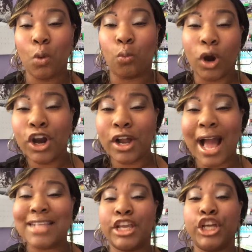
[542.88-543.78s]
work,
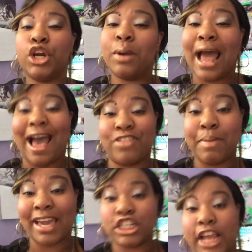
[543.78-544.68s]
I said, you know what, I have to
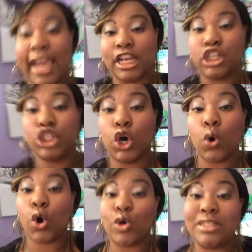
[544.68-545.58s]
make a change.
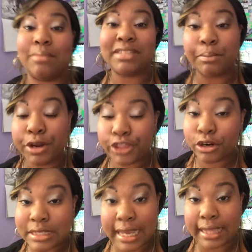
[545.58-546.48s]
So on September
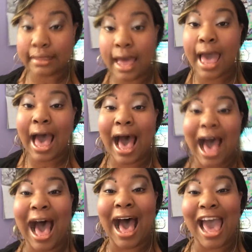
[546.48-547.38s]
13th,
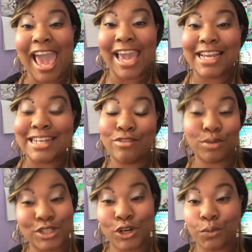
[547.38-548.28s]
I never
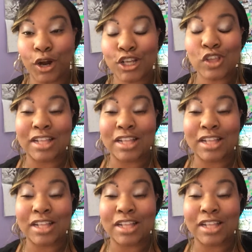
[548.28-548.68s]
returned to work.